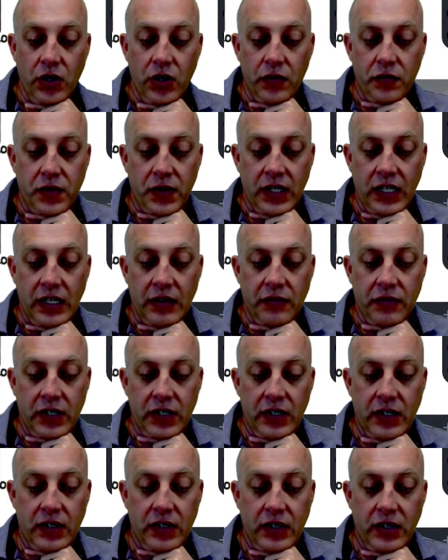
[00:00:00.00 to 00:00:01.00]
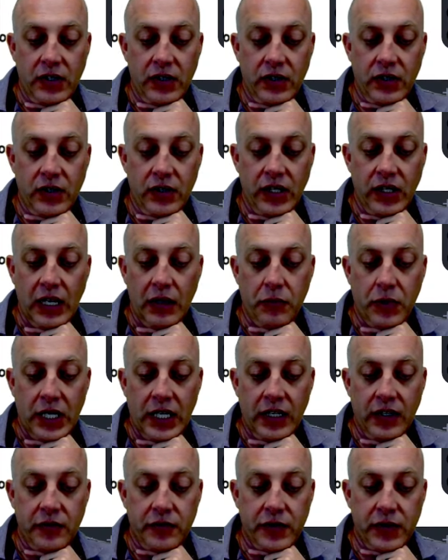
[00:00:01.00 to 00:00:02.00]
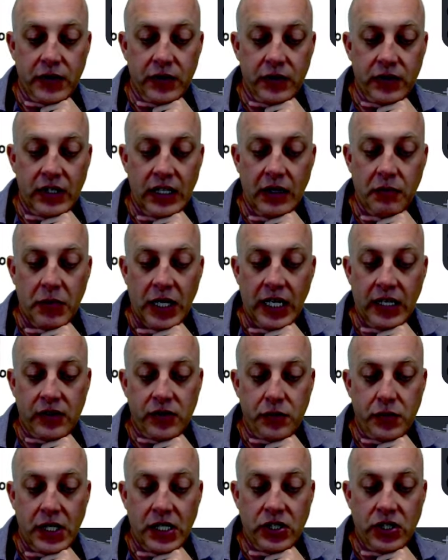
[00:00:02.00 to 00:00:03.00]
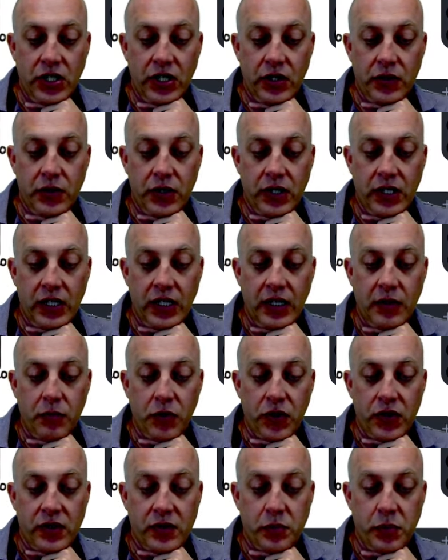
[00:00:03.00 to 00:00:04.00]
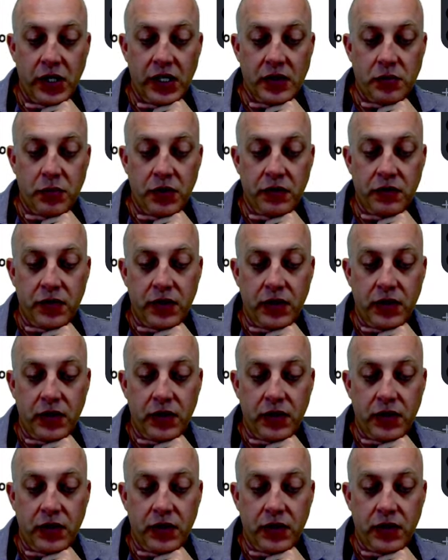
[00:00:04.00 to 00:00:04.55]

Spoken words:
for a given ky over kmax ratio, you're going to get more displacement for